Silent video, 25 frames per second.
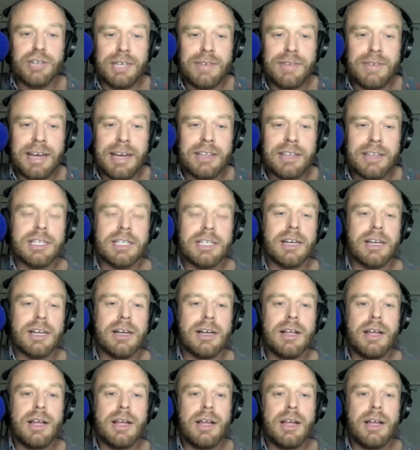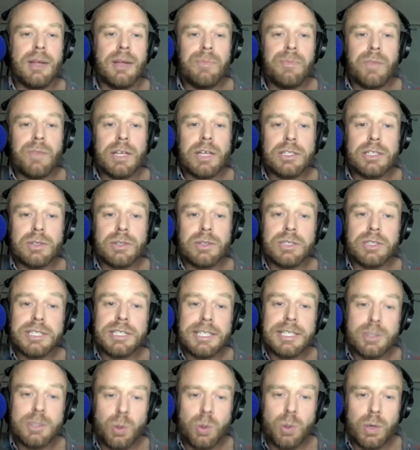counsellor, as long as
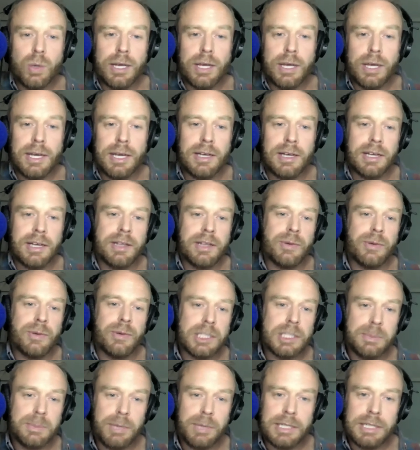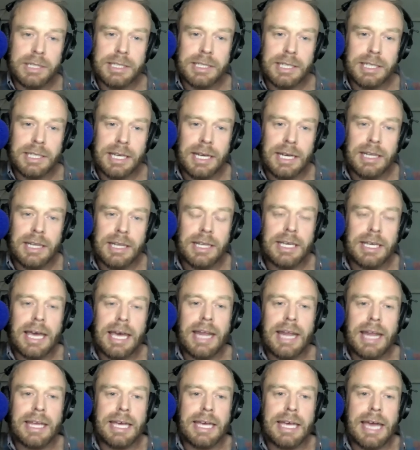they're talking and they're expressing it and they're
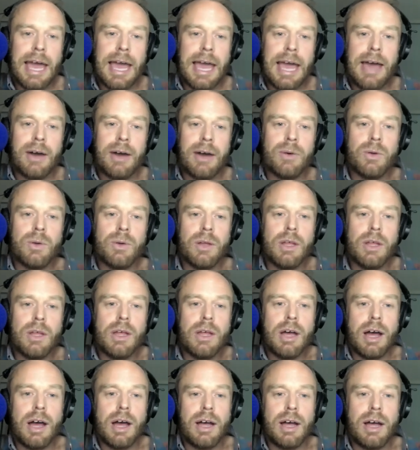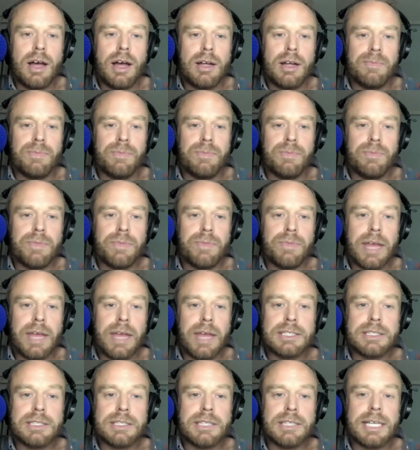getting it out,
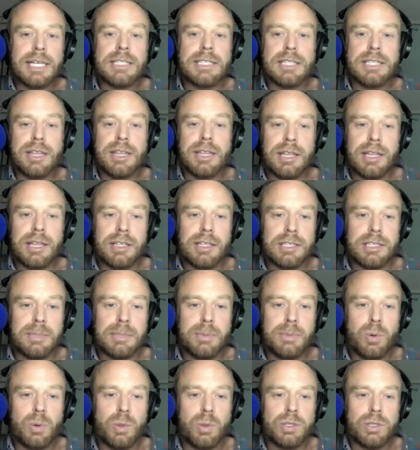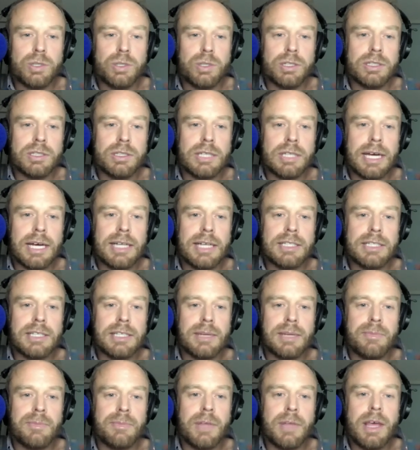that's the thing that's important.
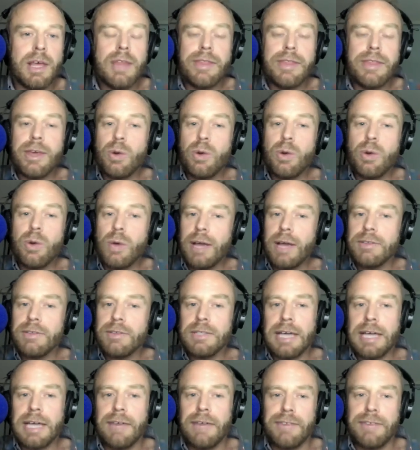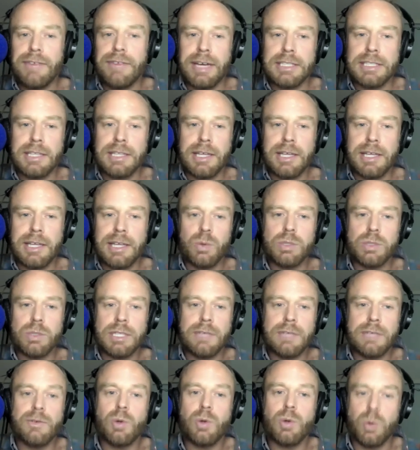And they all gave some caveats, and they all
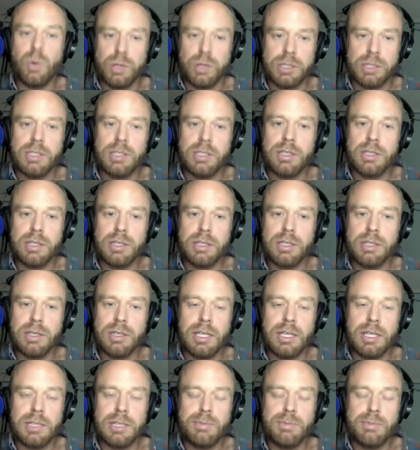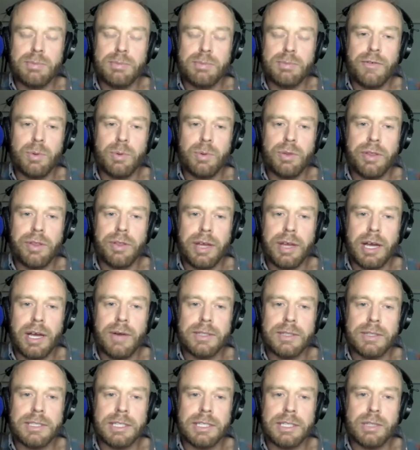said, of course, it's preferable that they
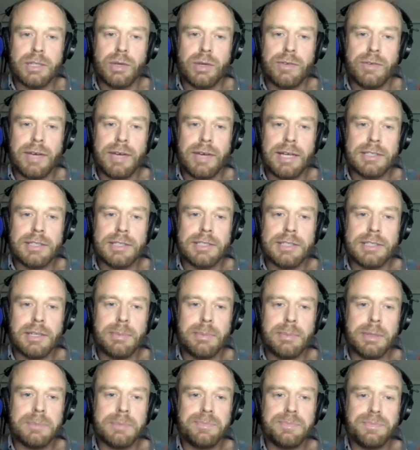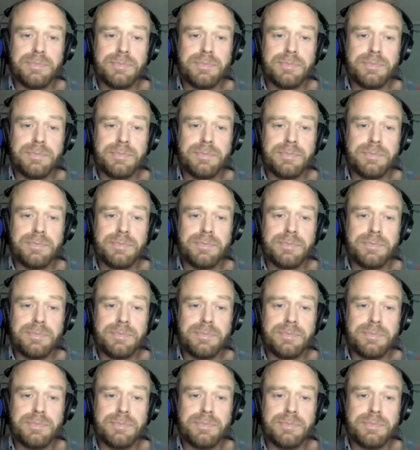go and see a grief counsellor. But